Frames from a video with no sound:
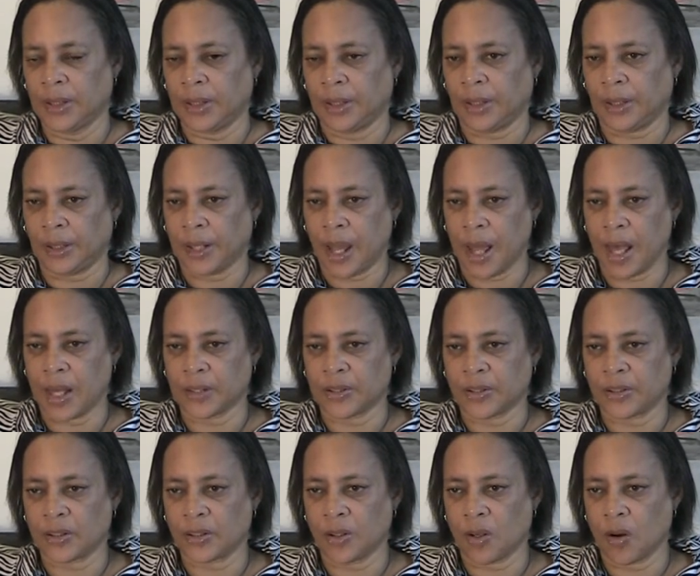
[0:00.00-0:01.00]
He has
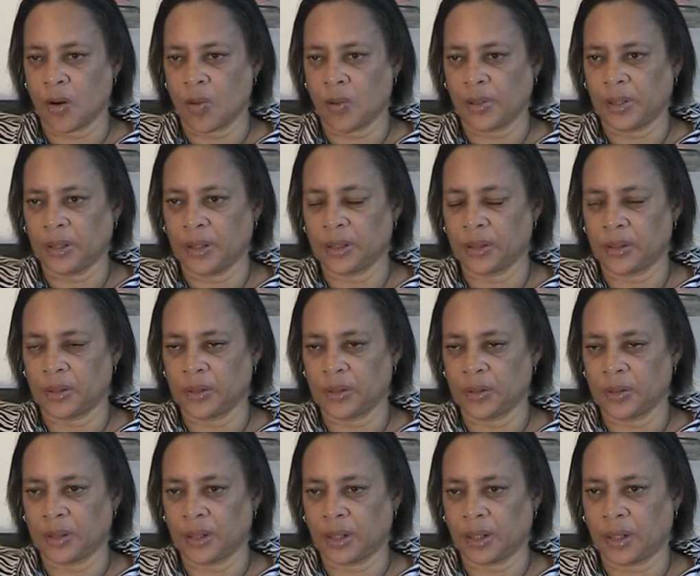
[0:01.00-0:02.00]
to know what he's
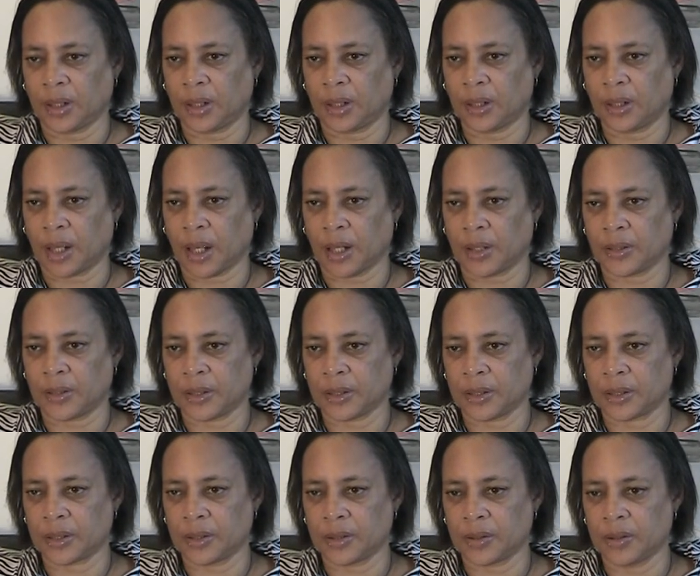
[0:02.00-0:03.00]
doing. He can't
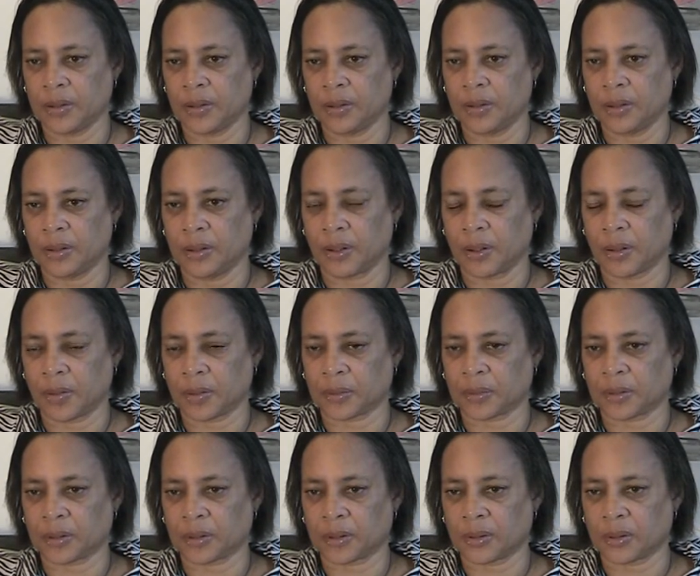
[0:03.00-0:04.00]
just,
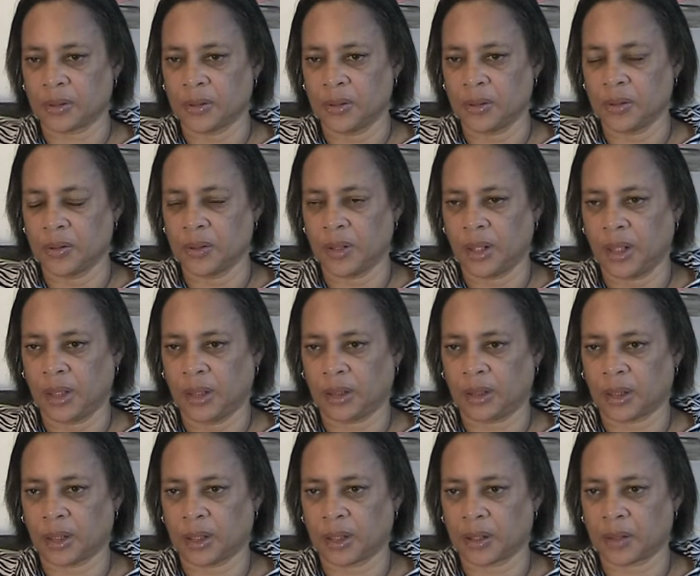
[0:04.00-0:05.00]
do
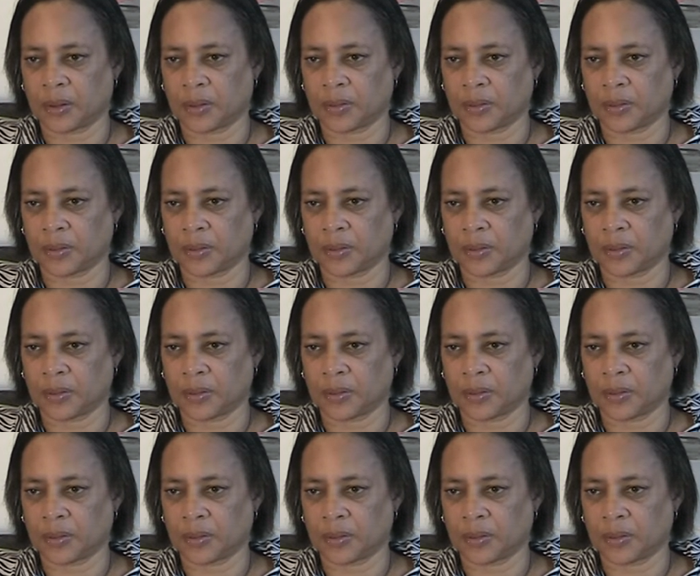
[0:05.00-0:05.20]
anything.